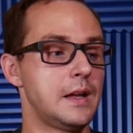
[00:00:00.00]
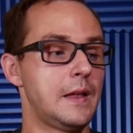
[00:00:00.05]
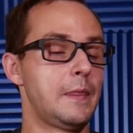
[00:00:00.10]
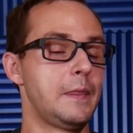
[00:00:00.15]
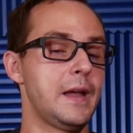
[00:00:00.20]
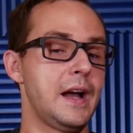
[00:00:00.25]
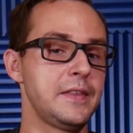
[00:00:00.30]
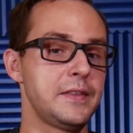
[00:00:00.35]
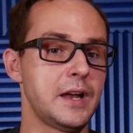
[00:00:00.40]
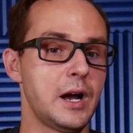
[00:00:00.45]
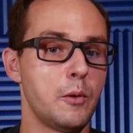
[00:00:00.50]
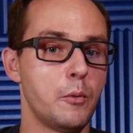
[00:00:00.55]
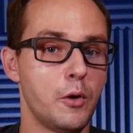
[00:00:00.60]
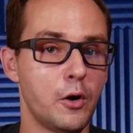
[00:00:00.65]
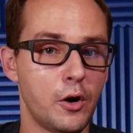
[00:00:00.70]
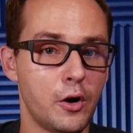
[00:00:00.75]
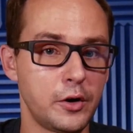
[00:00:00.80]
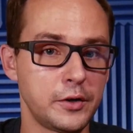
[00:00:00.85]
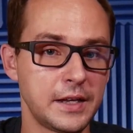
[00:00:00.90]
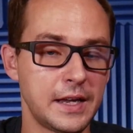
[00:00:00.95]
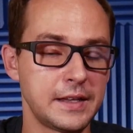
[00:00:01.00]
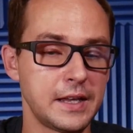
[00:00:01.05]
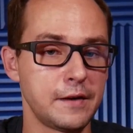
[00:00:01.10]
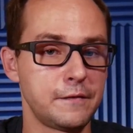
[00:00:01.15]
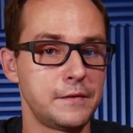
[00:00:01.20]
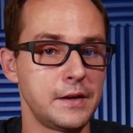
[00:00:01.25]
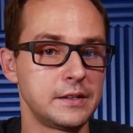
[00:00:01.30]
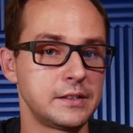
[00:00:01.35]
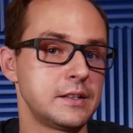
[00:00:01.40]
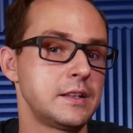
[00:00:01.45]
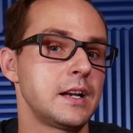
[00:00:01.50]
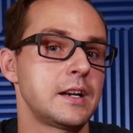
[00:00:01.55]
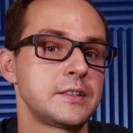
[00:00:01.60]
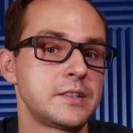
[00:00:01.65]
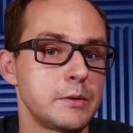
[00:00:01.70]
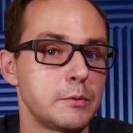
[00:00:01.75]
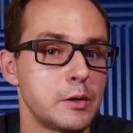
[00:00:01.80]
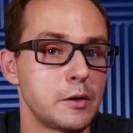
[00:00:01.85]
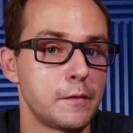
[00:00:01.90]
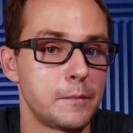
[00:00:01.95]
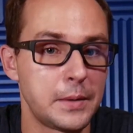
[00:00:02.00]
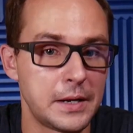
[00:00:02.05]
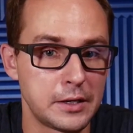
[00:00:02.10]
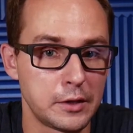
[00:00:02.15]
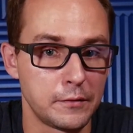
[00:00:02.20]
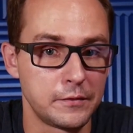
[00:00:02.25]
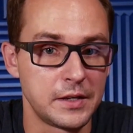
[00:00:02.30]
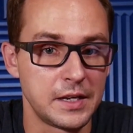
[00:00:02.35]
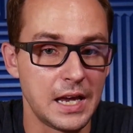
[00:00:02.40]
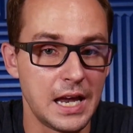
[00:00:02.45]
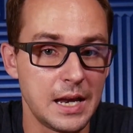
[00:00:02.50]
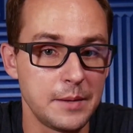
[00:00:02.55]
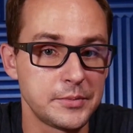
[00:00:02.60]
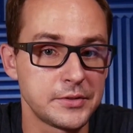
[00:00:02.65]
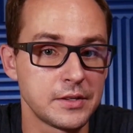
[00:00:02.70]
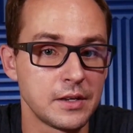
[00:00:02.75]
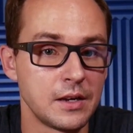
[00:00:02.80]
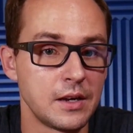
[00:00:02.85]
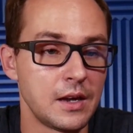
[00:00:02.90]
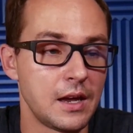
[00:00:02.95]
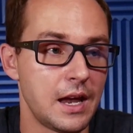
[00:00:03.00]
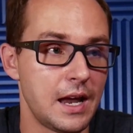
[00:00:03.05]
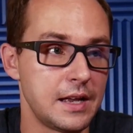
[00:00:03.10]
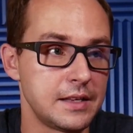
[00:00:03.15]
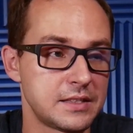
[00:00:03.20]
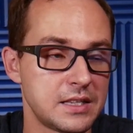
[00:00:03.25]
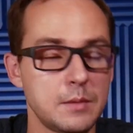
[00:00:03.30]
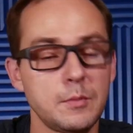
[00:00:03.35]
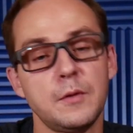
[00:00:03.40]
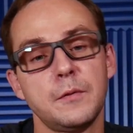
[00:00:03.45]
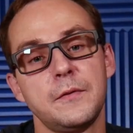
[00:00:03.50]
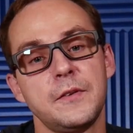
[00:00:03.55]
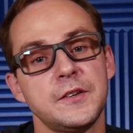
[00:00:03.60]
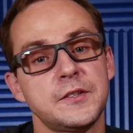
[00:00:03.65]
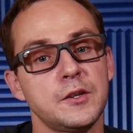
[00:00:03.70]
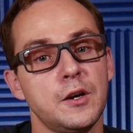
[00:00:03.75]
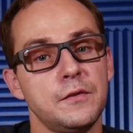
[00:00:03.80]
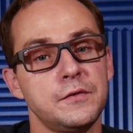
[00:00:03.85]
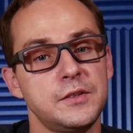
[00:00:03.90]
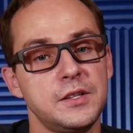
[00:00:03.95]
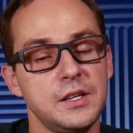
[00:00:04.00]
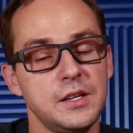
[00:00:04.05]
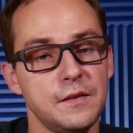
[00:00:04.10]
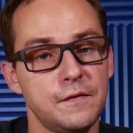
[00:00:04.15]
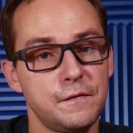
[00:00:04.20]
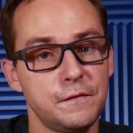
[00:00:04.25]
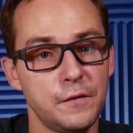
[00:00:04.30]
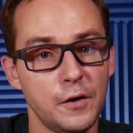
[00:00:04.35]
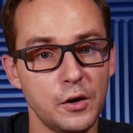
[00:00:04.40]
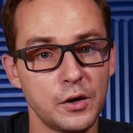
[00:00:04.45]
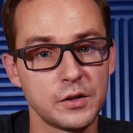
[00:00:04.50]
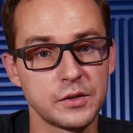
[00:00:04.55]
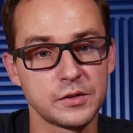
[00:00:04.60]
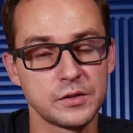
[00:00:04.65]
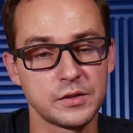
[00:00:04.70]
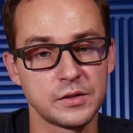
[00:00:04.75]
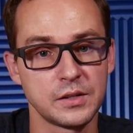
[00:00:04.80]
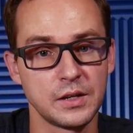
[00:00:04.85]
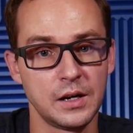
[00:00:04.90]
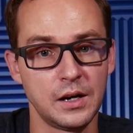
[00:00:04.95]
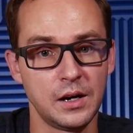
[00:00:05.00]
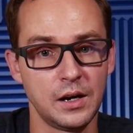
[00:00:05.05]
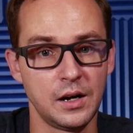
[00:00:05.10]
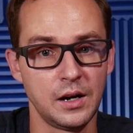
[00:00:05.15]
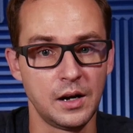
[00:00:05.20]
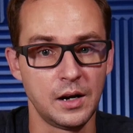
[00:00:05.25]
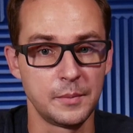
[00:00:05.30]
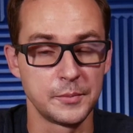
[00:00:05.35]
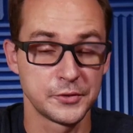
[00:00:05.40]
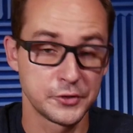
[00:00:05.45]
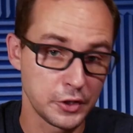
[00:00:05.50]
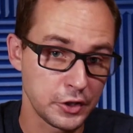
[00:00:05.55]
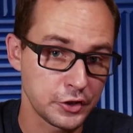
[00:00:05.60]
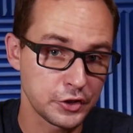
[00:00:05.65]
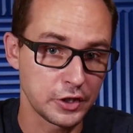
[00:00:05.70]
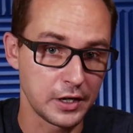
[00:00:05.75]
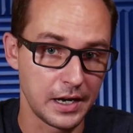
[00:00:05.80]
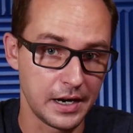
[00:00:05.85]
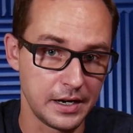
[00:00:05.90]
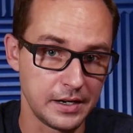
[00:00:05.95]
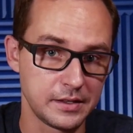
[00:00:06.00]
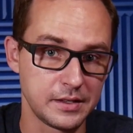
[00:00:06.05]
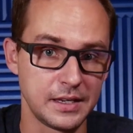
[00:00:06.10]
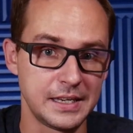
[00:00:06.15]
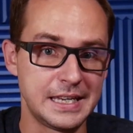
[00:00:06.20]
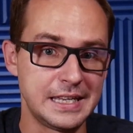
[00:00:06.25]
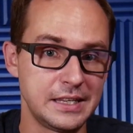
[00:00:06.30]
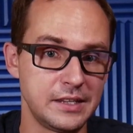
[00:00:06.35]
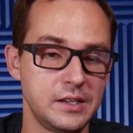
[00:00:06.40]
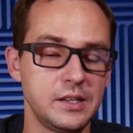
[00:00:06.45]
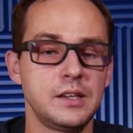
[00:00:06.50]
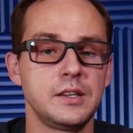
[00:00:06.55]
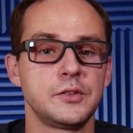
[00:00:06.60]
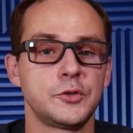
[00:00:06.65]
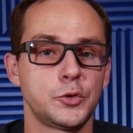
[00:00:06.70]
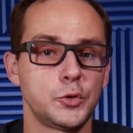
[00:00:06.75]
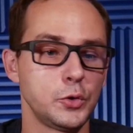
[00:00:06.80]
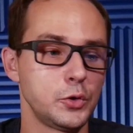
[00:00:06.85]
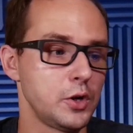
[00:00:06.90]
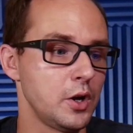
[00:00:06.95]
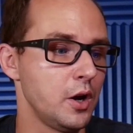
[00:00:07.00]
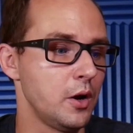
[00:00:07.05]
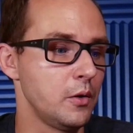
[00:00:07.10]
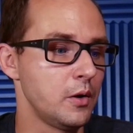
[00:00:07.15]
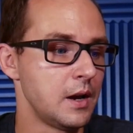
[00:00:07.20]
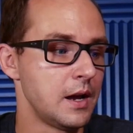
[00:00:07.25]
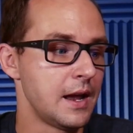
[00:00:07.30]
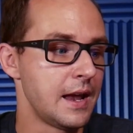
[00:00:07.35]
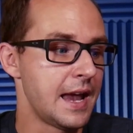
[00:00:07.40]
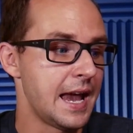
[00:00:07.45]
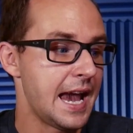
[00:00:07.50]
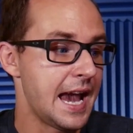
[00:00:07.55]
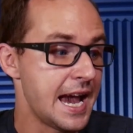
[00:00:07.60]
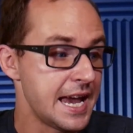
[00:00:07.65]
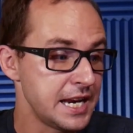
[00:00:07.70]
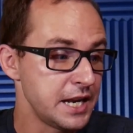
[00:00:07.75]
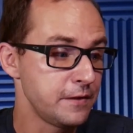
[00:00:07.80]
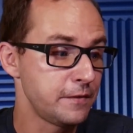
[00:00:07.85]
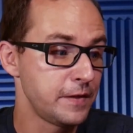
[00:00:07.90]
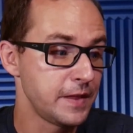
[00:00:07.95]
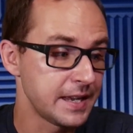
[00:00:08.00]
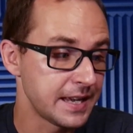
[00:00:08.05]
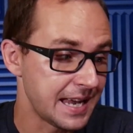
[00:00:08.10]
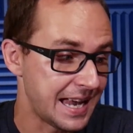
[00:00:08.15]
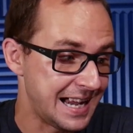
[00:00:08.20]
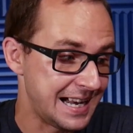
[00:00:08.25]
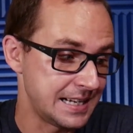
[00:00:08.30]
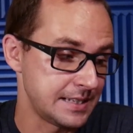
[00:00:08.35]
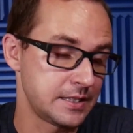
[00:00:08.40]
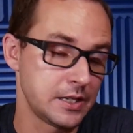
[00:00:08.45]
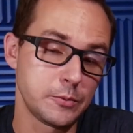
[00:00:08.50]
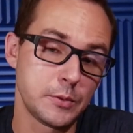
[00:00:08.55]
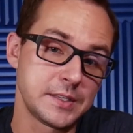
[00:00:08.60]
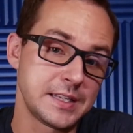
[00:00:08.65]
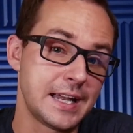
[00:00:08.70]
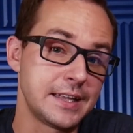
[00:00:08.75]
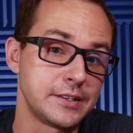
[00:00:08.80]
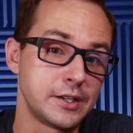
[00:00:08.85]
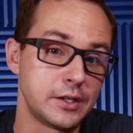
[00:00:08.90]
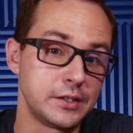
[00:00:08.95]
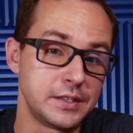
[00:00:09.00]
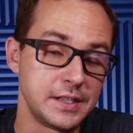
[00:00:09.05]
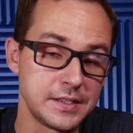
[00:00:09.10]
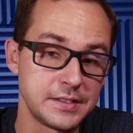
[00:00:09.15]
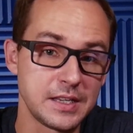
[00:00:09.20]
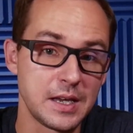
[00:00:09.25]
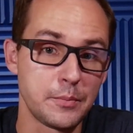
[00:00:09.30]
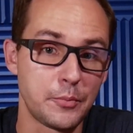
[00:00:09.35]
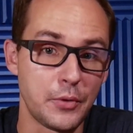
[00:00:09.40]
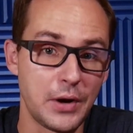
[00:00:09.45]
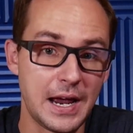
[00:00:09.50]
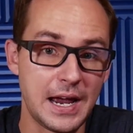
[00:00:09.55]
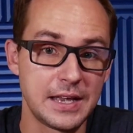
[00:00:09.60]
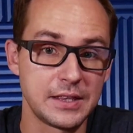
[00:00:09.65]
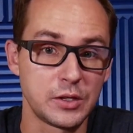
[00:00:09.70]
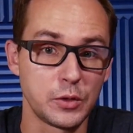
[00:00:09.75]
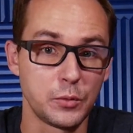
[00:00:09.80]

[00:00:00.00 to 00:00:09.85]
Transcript: that award, and I think the next sequel of Planet of the Apes, and some movies of the Fox Searchlight in the studio. Anything else that was under Disney brand